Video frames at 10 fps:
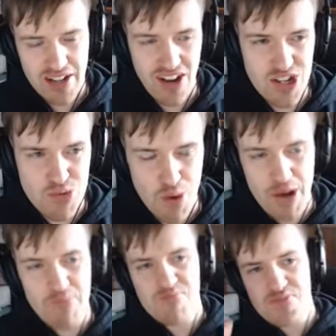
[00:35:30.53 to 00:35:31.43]
Guys,
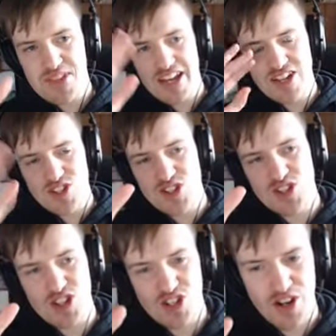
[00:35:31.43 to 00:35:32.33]
right, here's a
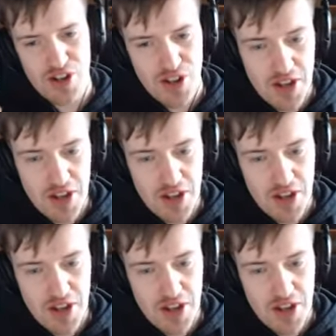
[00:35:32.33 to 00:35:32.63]
decision.